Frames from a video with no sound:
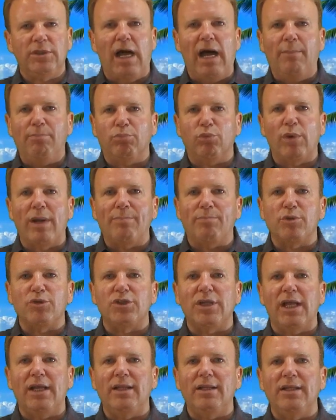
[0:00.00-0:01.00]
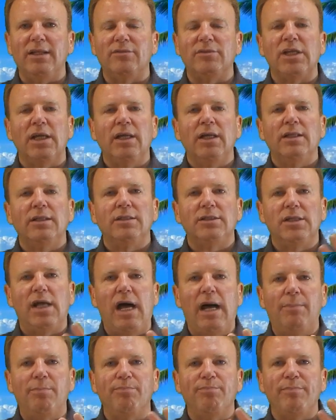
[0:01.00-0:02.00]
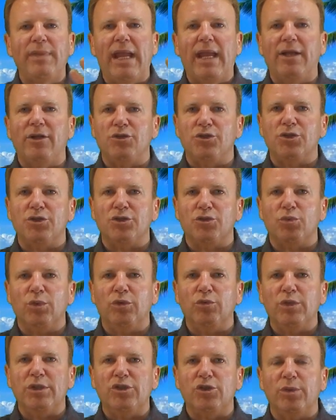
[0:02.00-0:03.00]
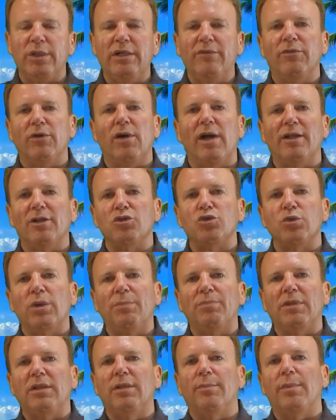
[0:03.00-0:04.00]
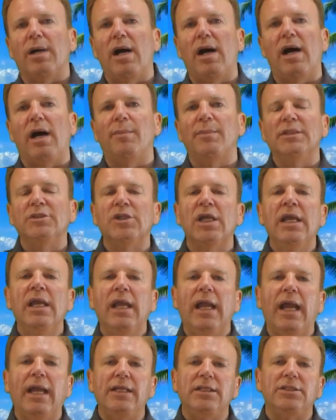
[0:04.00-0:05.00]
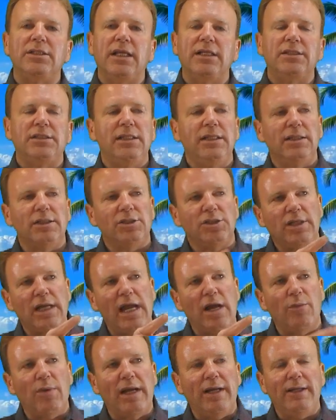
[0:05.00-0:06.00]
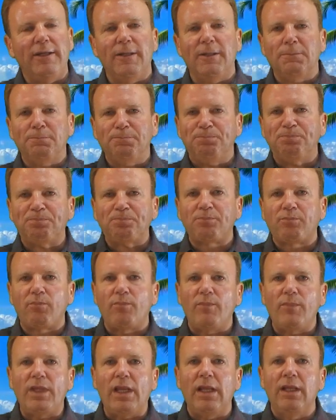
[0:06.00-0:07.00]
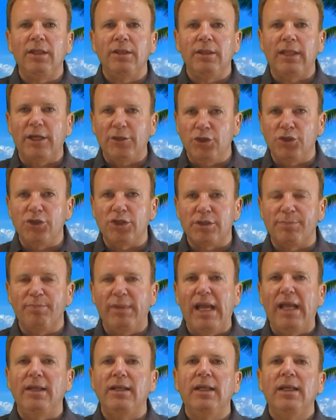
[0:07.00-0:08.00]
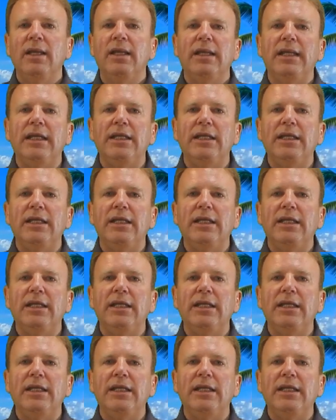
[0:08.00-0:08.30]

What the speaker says: top representatives, top managers with Retriever on a trip to the Bahamas. And he said, see this guy right here that you just met?